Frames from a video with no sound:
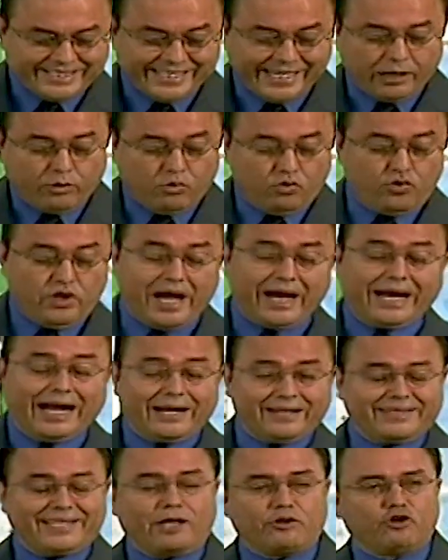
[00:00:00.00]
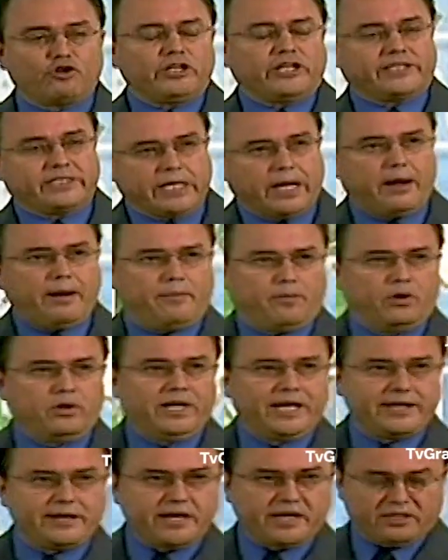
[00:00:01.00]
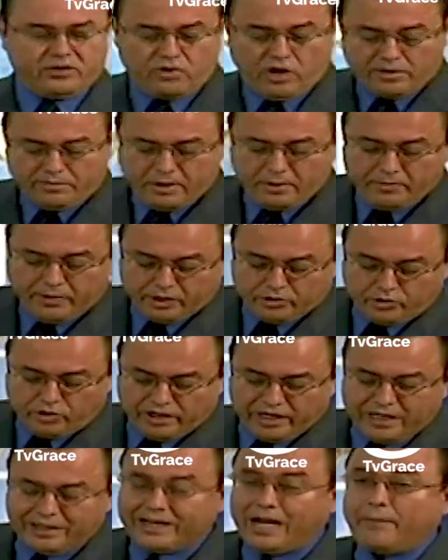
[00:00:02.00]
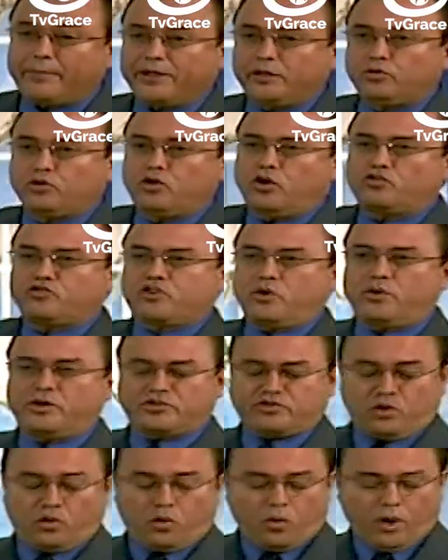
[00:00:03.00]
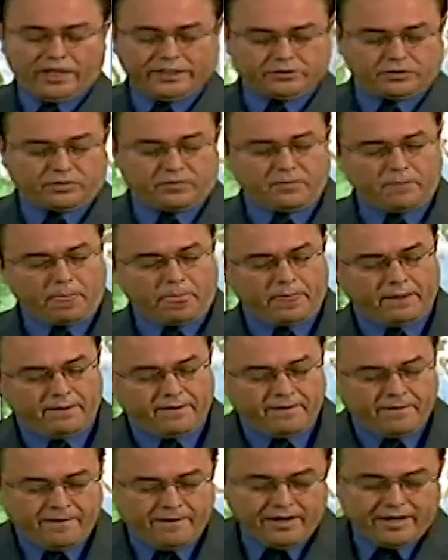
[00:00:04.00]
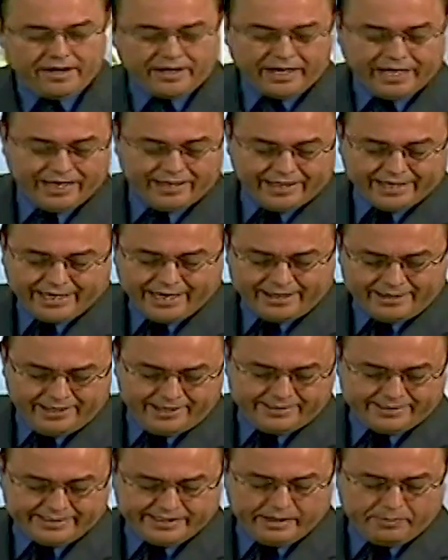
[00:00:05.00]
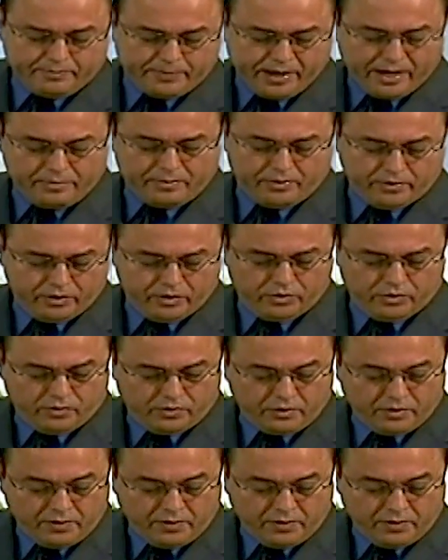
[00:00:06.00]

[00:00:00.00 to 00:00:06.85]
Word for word: second letter where we were reading right there in chapter 11, verse 4. What does Paul say